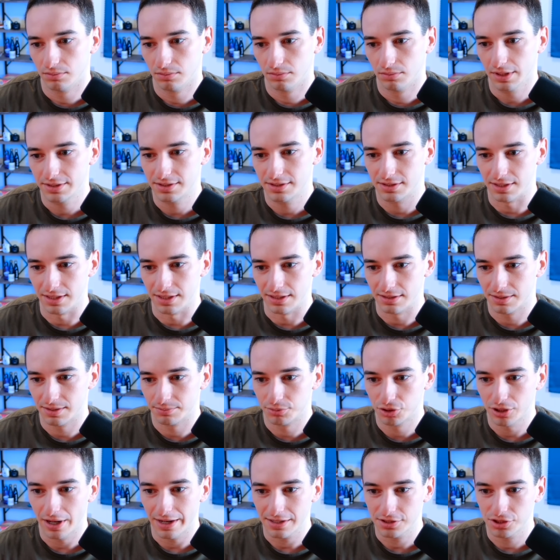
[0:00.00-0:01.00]
let's see.
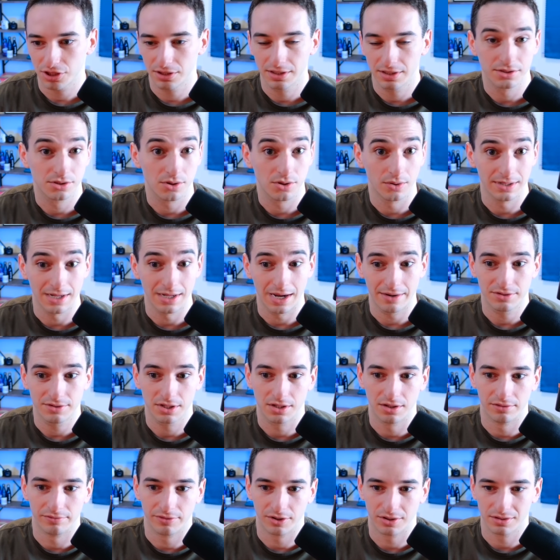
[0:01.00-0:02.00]
Subtraction is going to have to
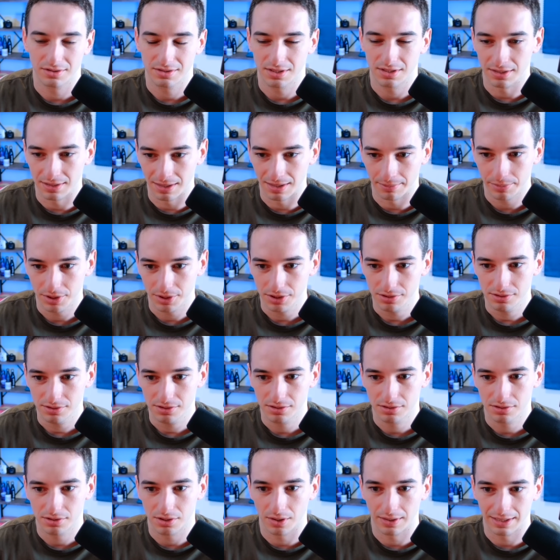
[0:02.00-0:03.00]
convert to numbers.
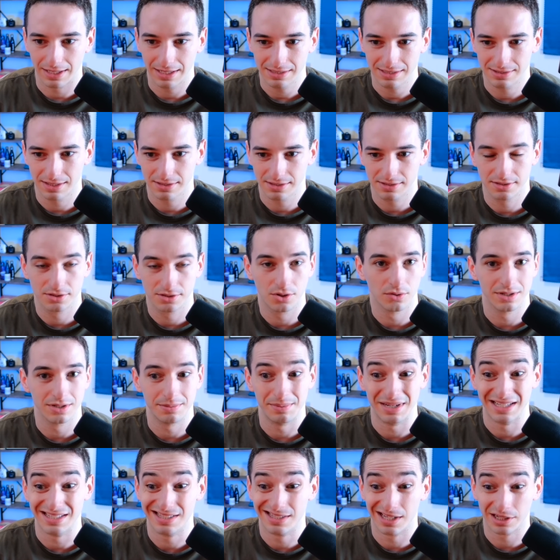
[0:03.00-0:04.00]
So I guess this is going to
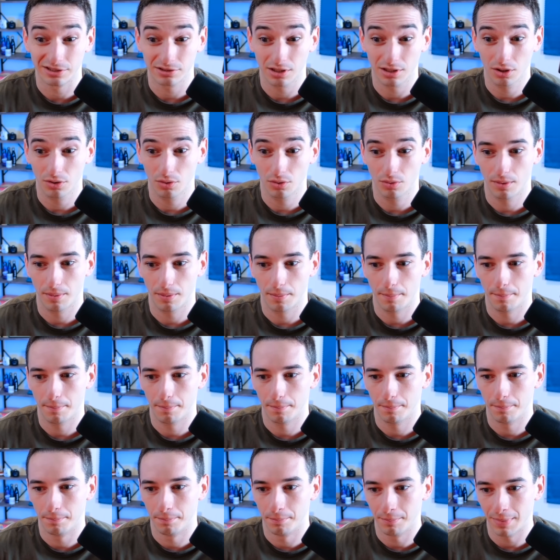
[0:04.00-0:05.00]
be 0
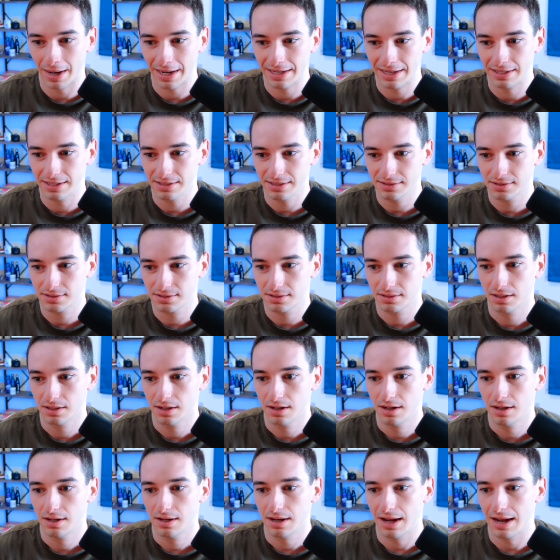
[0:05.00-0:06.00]
minus,
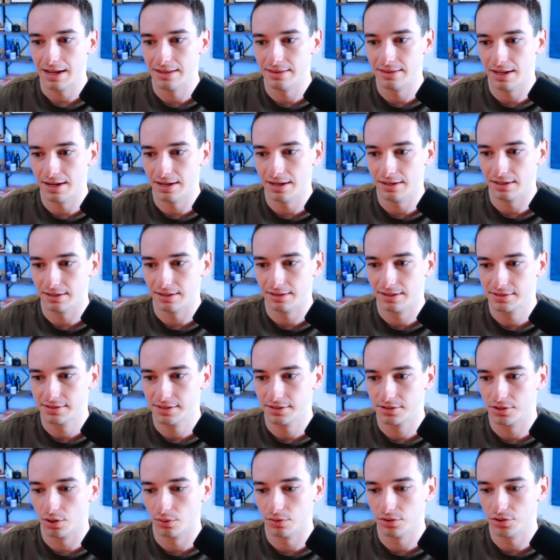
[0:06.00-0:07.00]
and then this
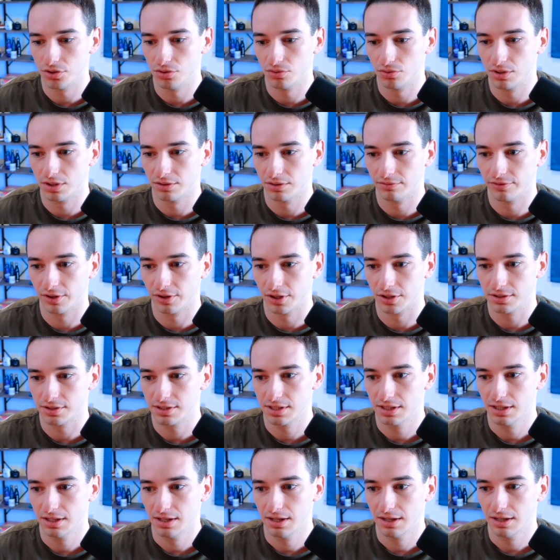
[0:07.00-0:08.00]
is going to convert
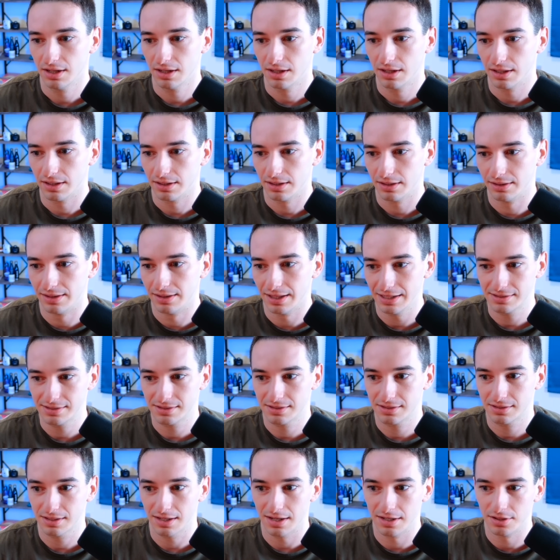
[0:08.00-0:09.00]

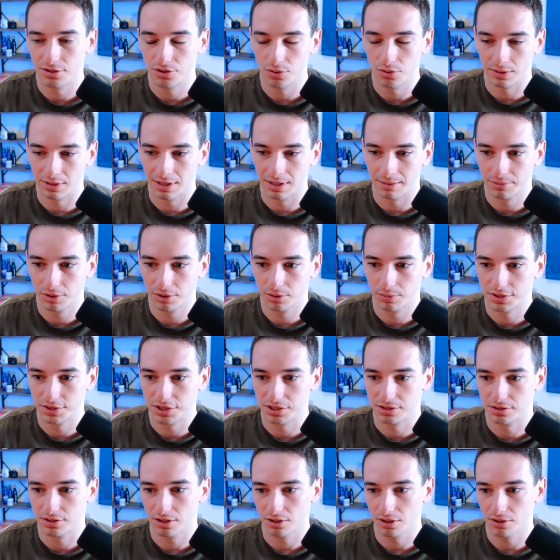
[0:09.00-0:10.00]
this into a number, which
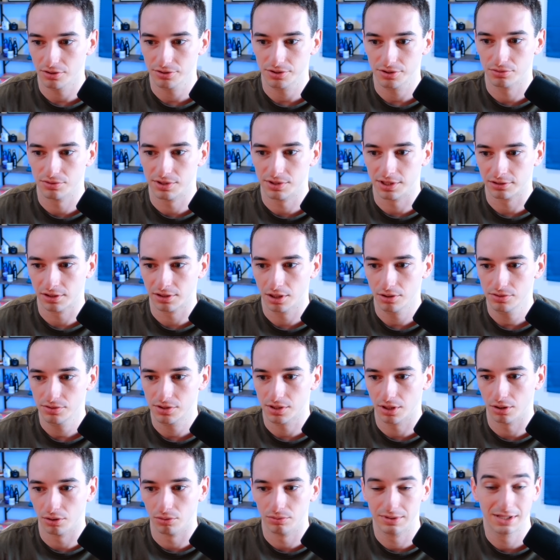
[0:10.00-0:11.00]
is also 0.
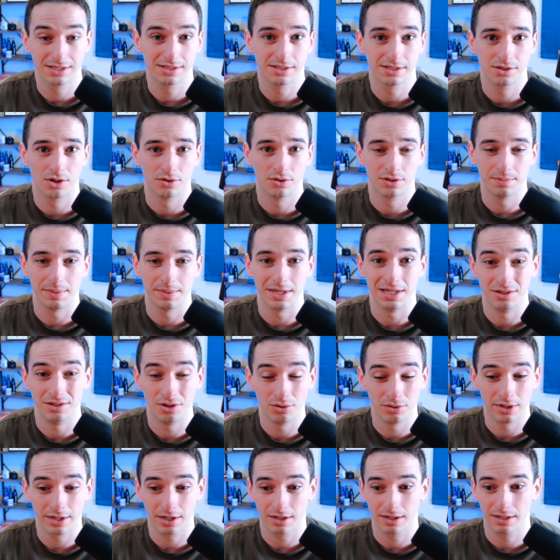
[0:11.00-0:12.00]
So this is going to be
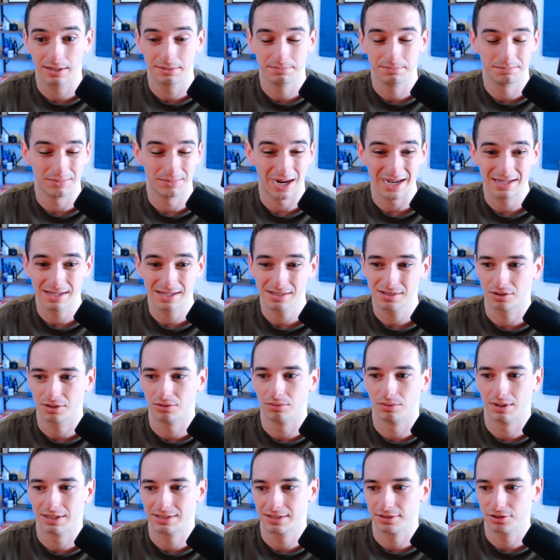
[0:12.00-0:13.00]
unary minus.
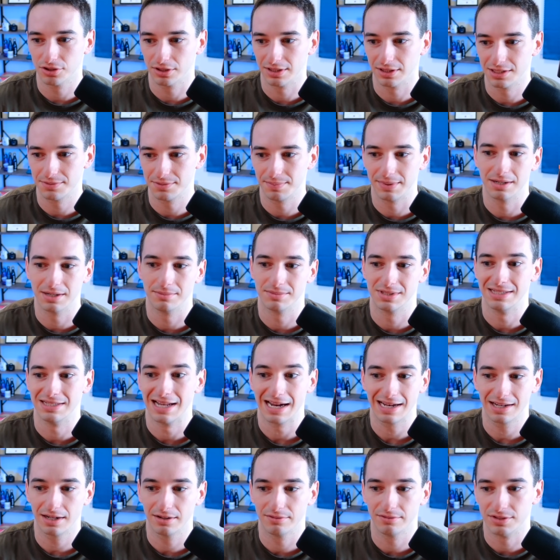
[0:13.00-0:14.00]
So essentially this becomes
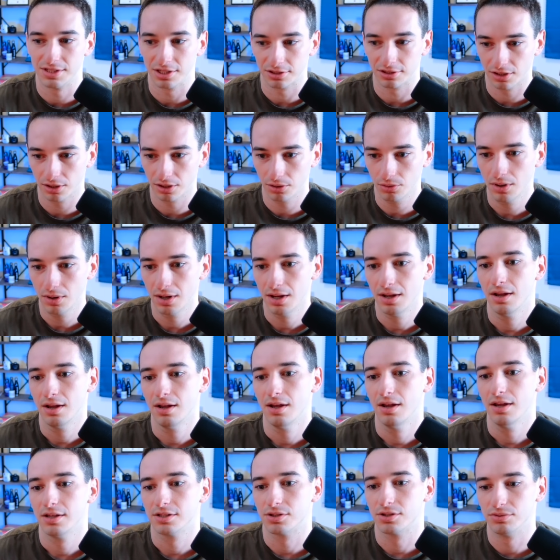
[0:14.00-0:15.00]
negative 0.
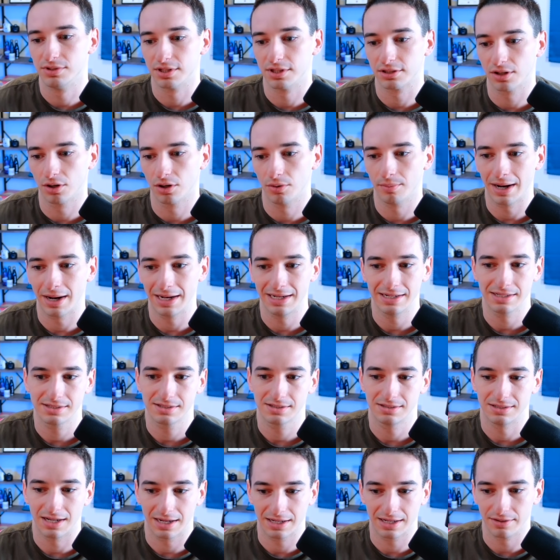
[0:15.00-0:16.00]
So 0
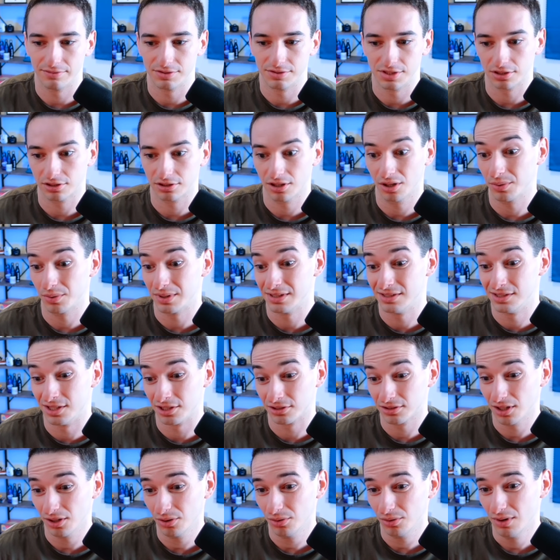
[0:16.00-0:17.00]
minus negative 0 is
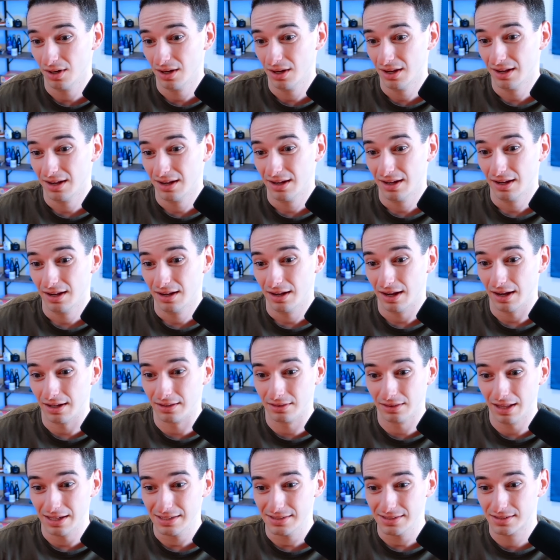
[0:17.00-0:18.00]
0.
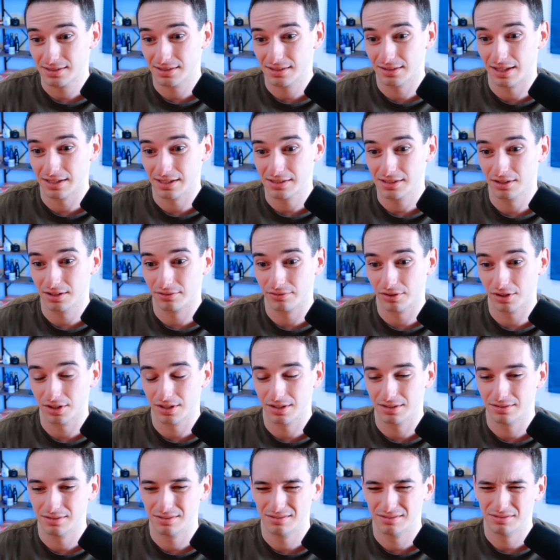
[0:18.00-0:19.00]
Unless this
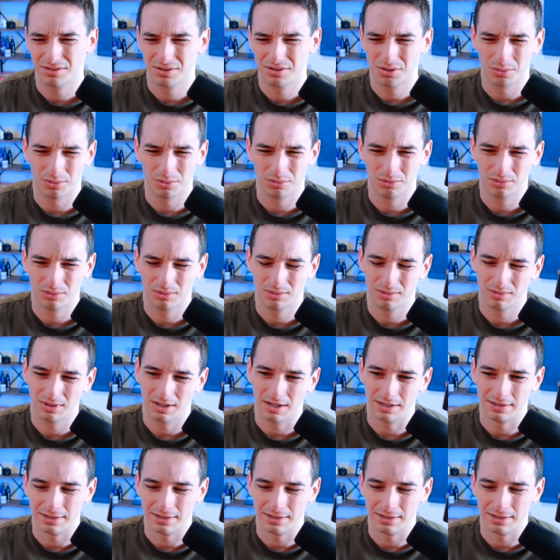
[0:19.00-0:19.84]
converted to a